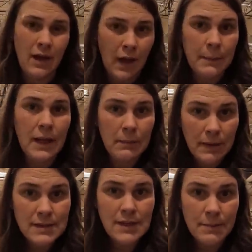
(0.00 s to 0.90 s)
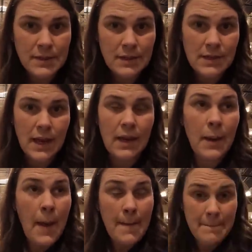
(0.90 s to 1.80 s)
I'm getting my steps in today.
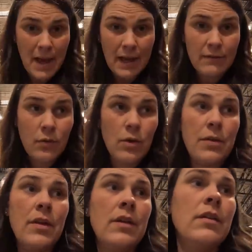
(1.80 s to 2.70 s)
Back and forth.